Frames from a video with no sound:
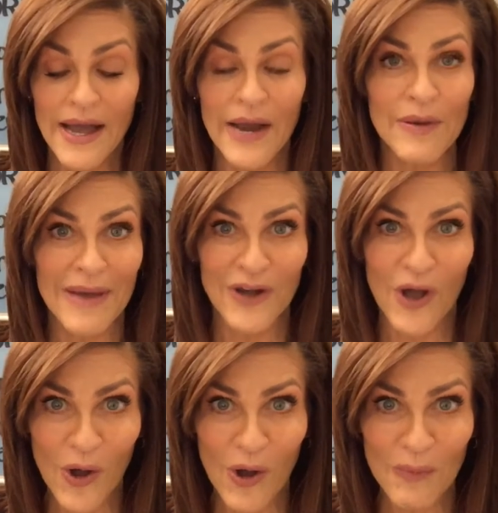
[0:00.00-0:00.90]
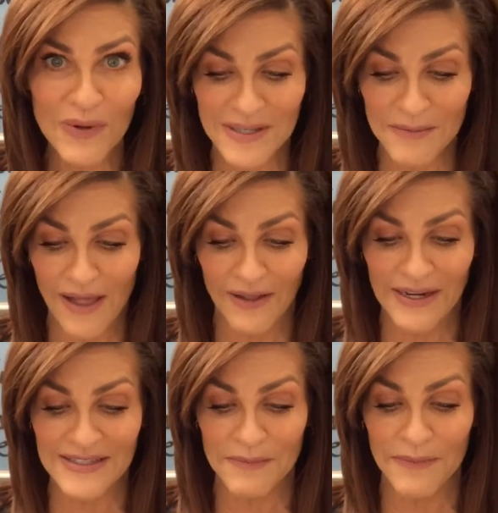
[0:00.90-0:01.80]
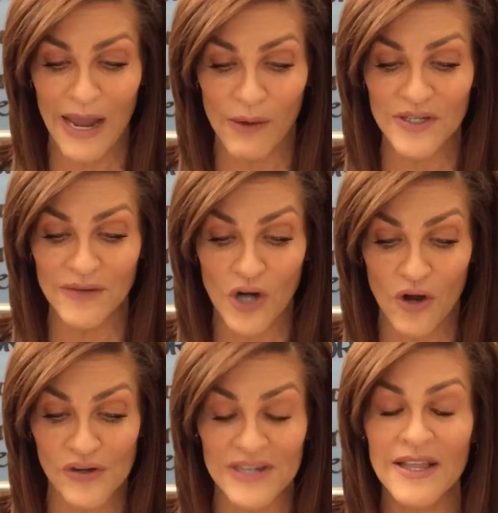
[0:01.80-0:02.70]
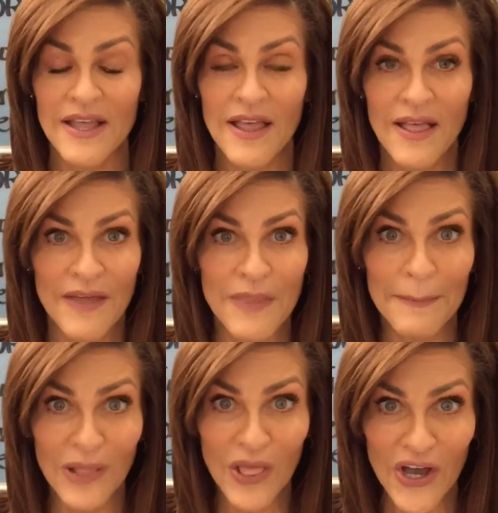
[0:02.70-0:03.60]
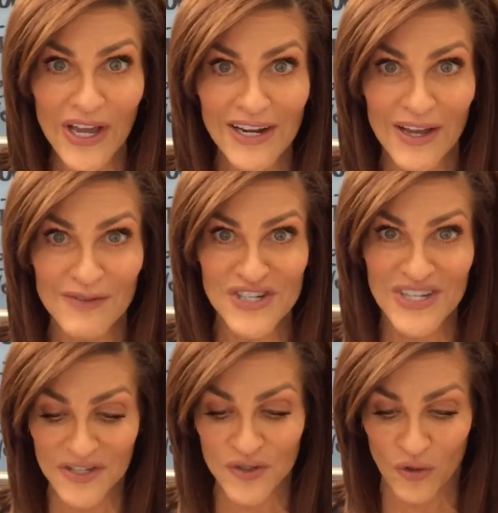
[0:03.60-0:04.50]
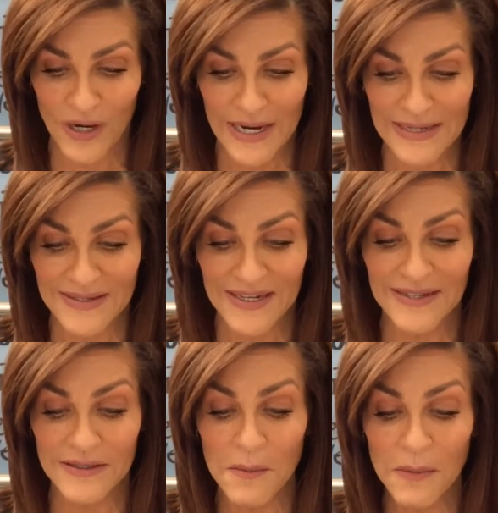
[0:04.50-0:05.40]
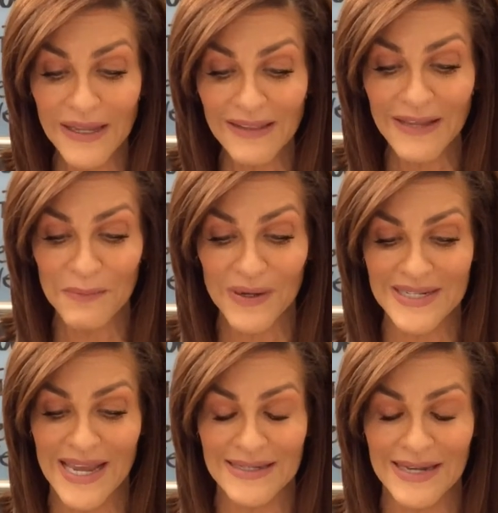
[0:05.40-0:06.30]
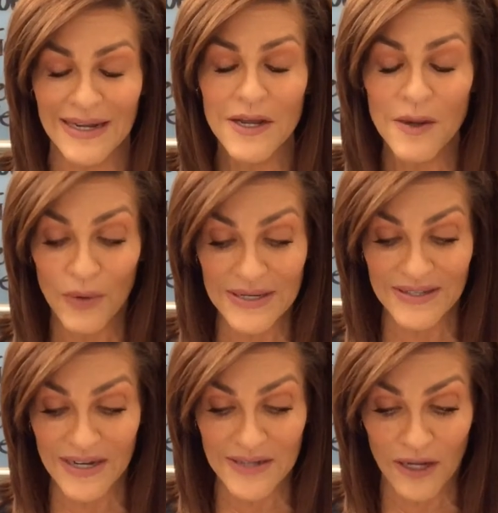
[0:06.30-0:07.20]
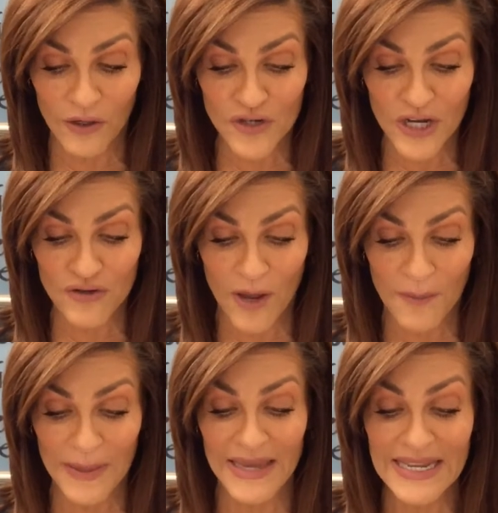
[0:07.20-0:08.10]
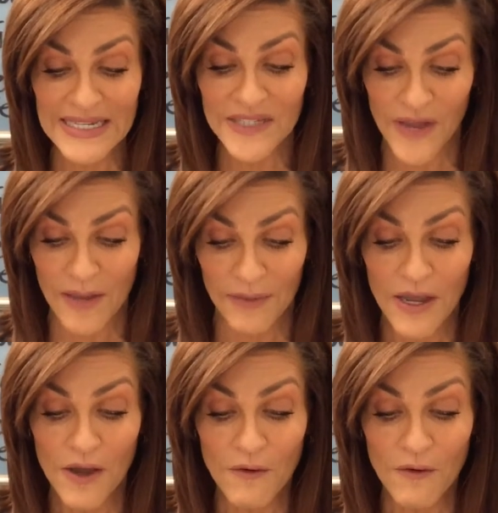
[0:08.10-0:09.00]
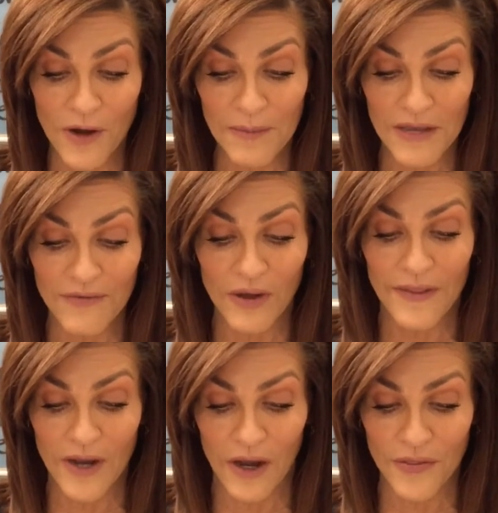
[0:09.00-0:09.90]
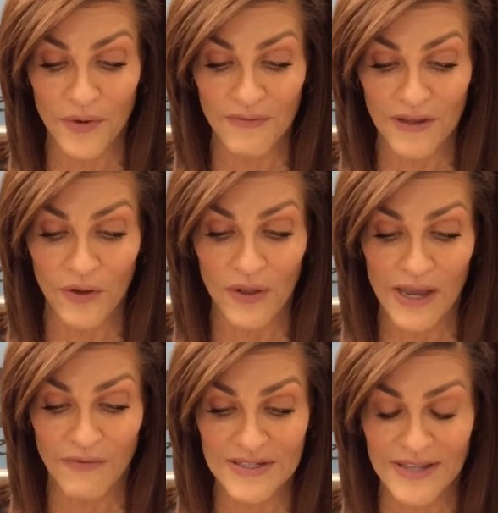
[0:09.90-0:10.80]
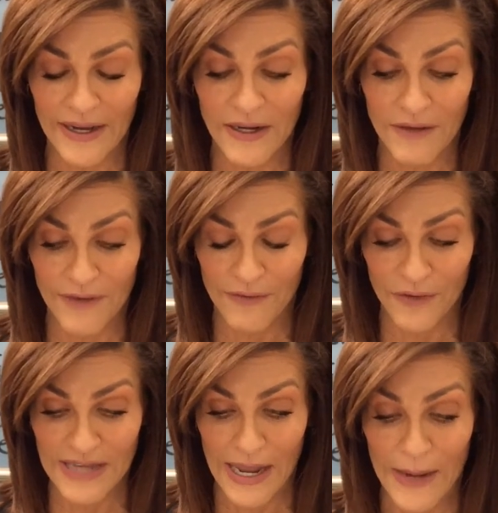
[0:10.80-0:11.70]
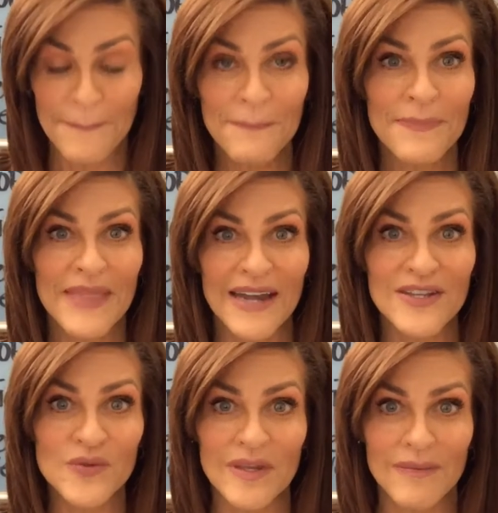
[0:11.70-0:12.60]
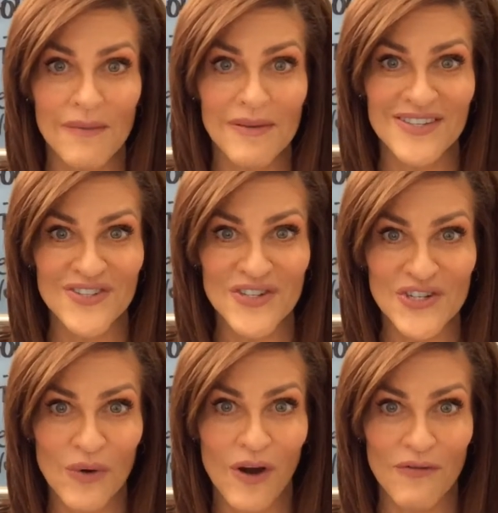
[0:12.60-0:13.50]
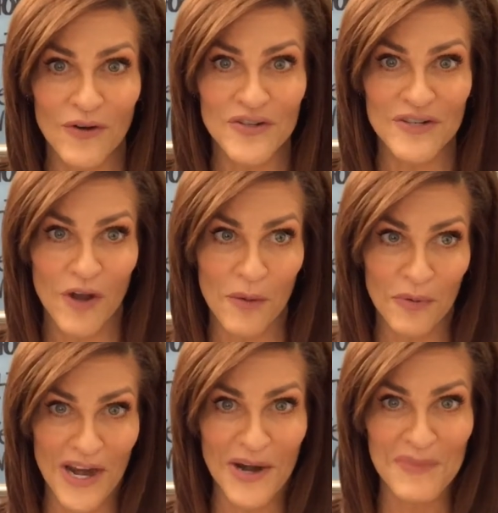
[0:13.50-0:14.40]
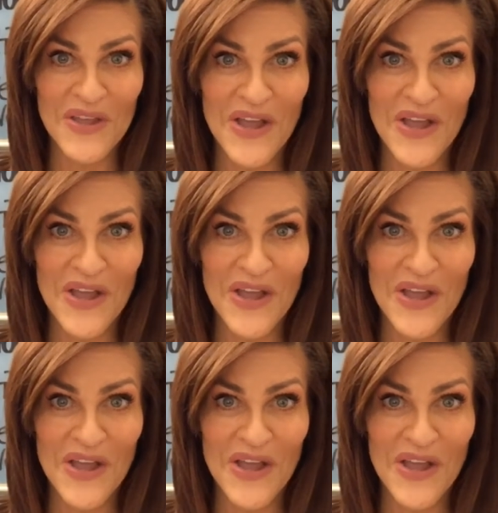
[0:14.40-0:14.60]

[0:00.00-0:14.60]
I remind all principalities and powers of darkness that the blood of Jesus Christ is completely protecting President Donald J. Trump and his family from evil and the author of evil every second of every day. That is what the Bible says to do, our first of all prayer.